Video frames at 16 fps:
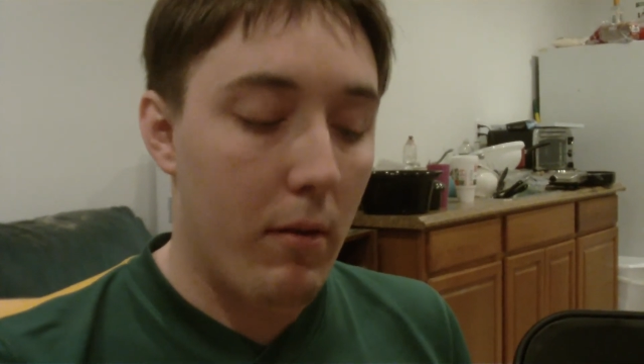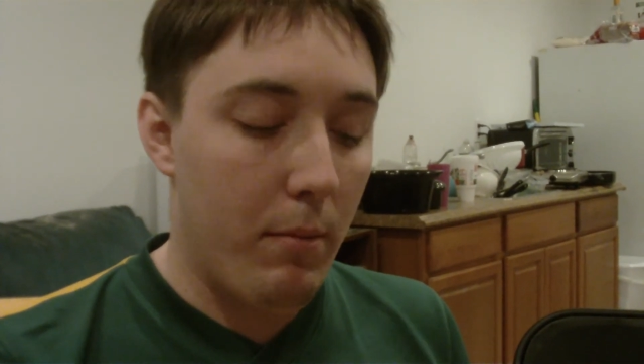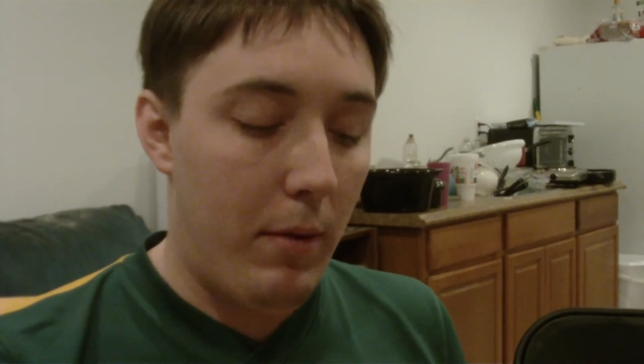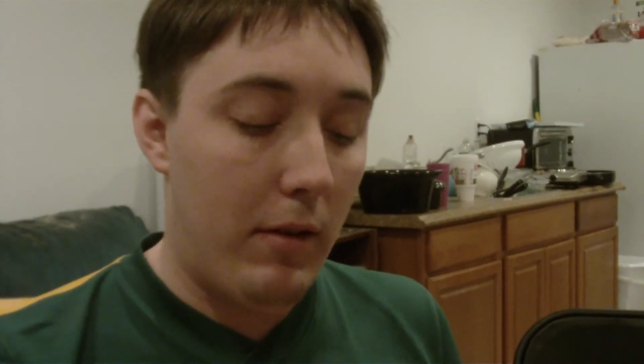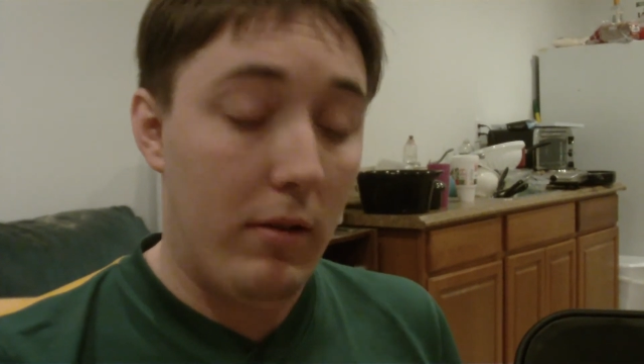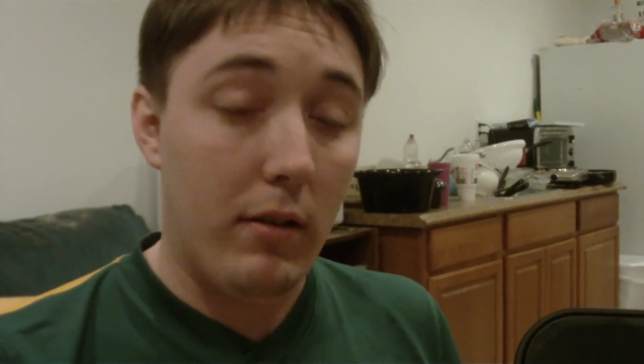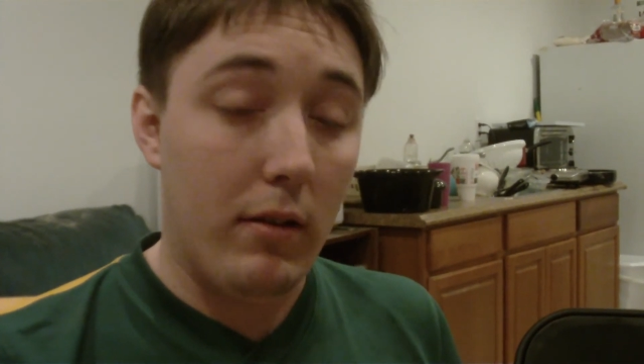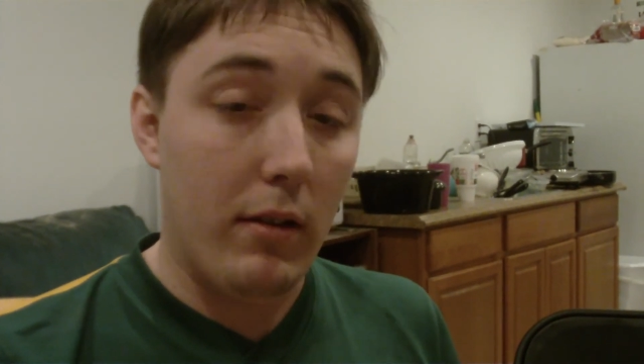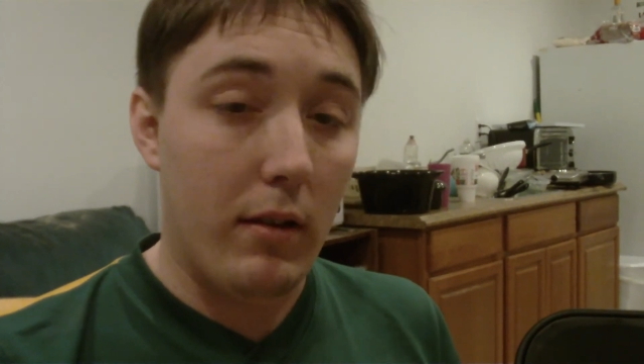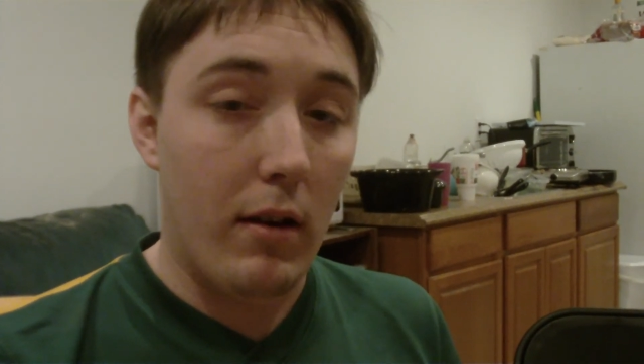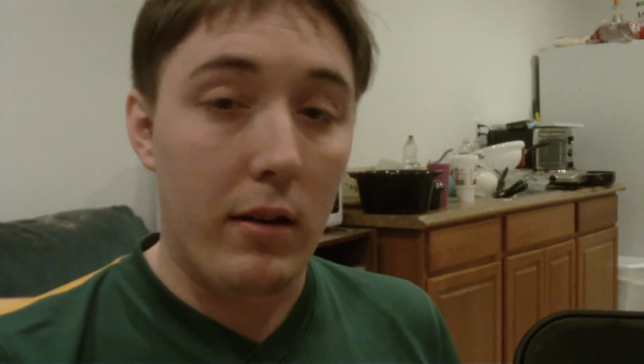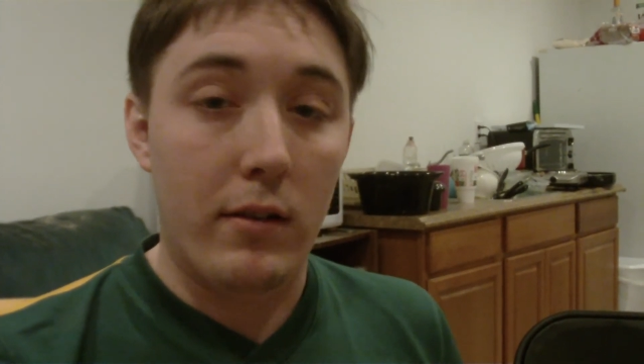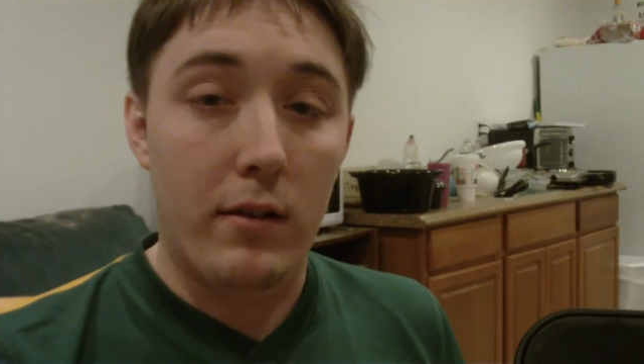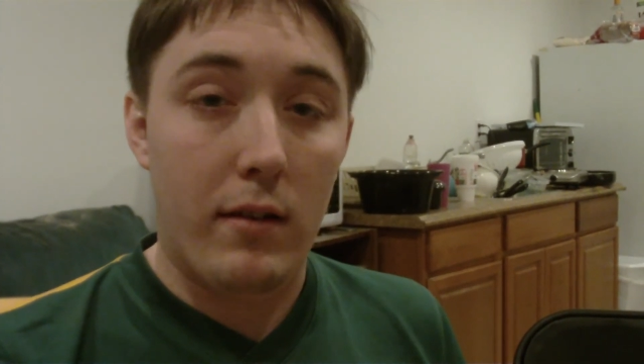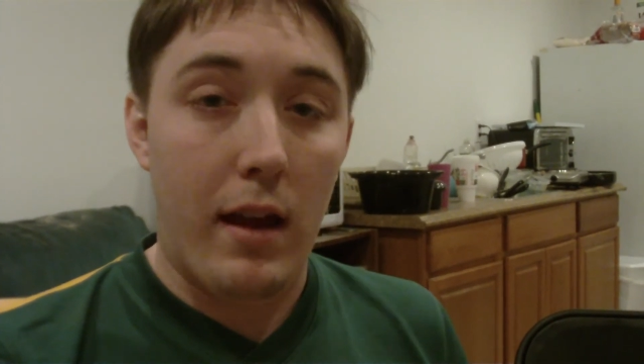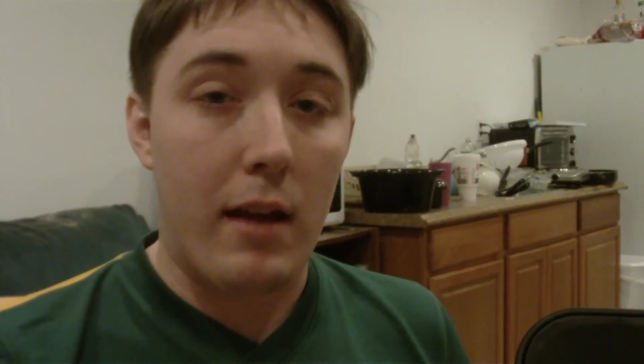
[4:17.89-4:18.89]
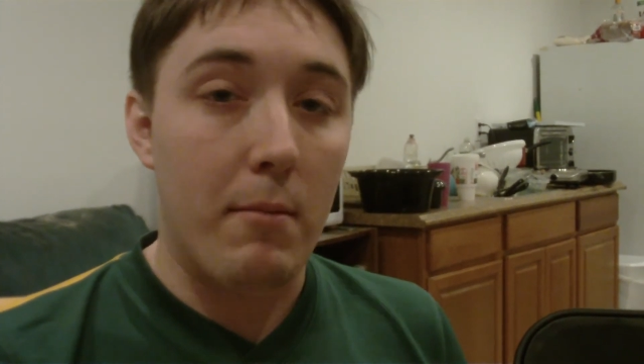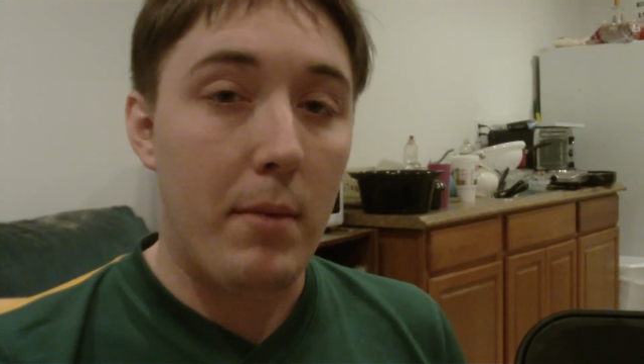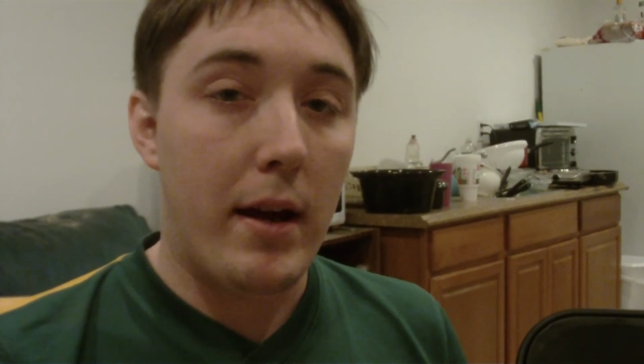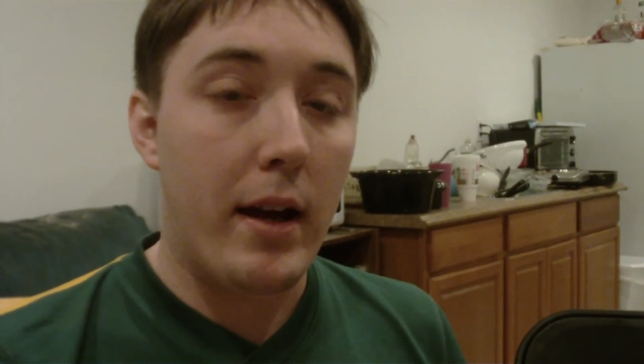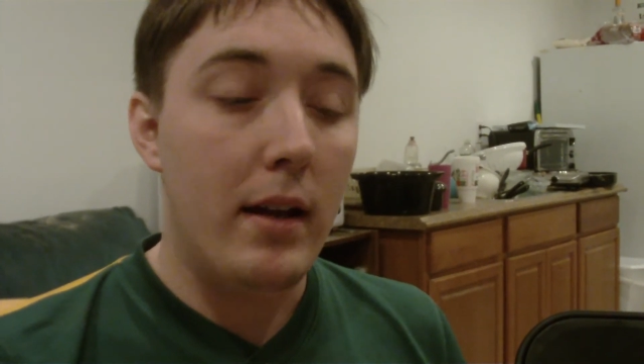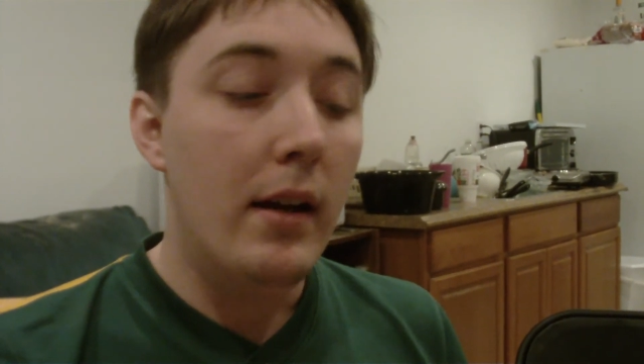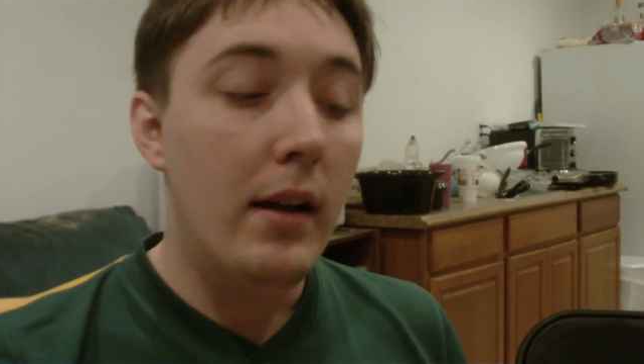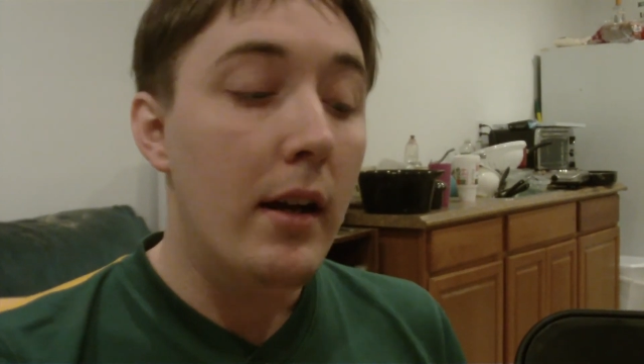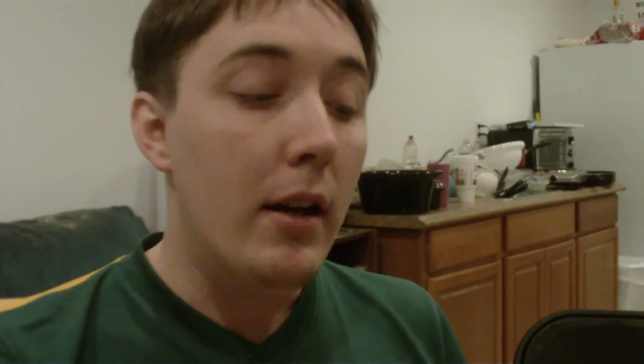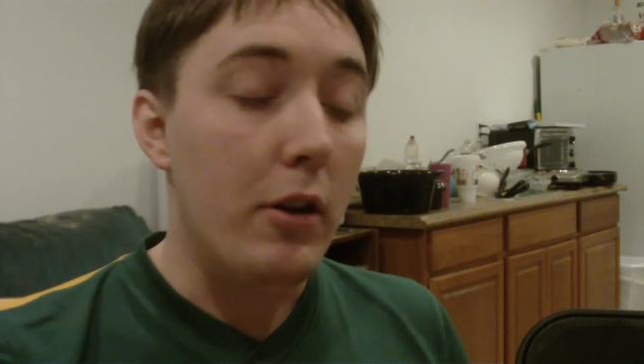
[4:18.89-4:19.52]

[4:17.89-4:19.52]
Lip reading: basically on standby,